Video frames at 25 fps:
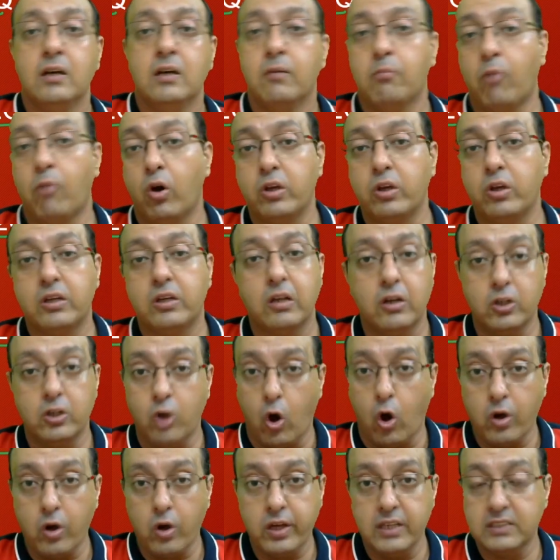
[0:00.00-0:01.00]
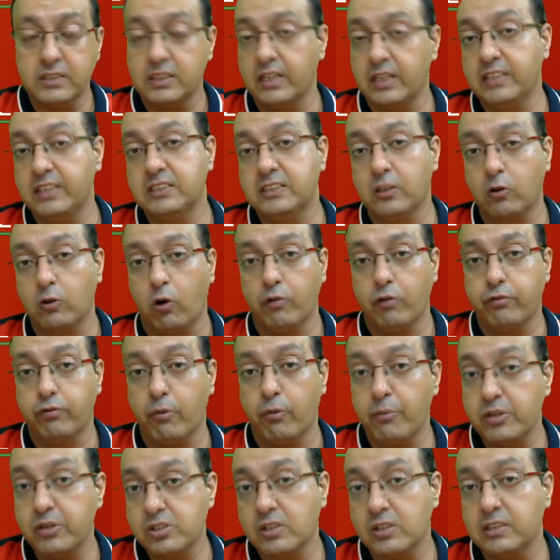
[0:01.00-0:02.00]
molecular docking studies and
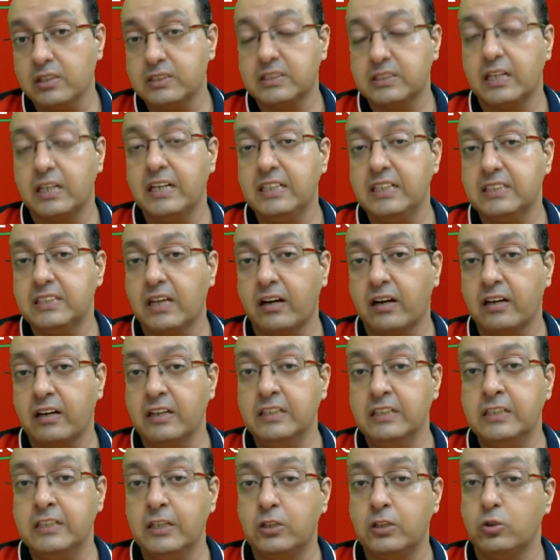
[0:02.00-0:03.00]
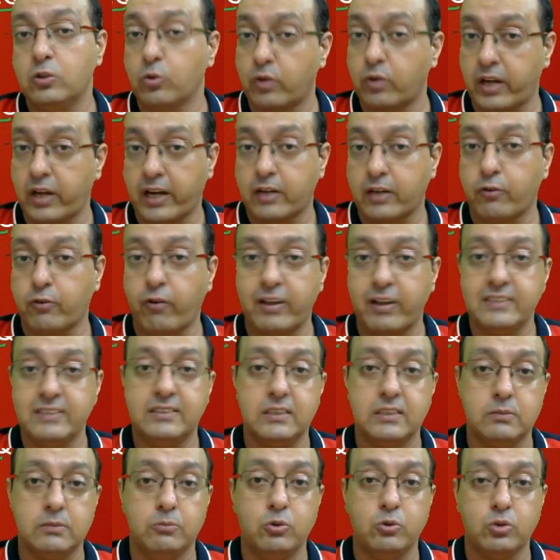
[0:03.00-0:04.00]
conformational studies are needed to characterize
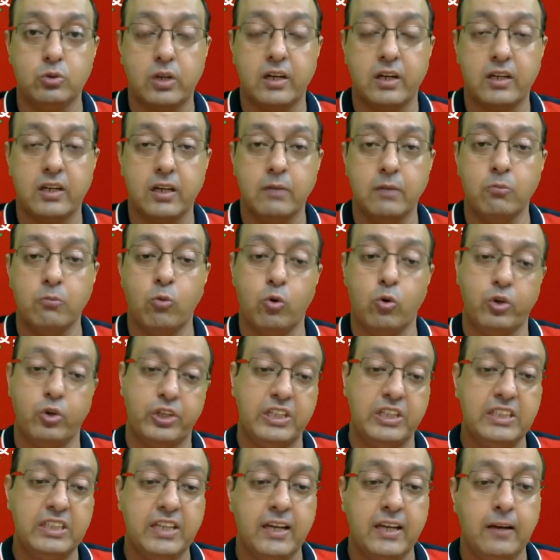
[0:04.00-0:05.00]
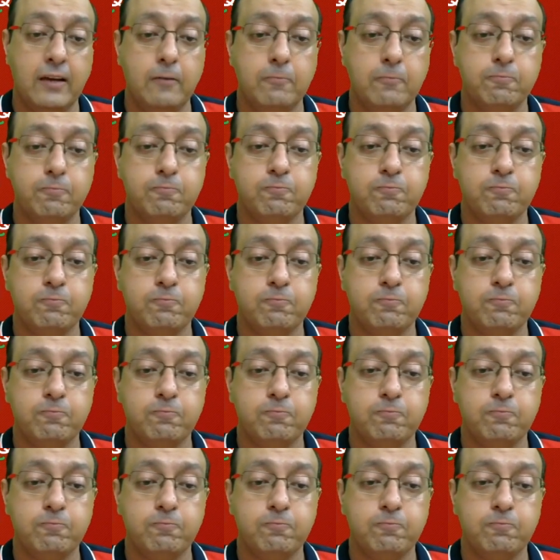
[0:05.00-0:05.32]
this mutant in more detail.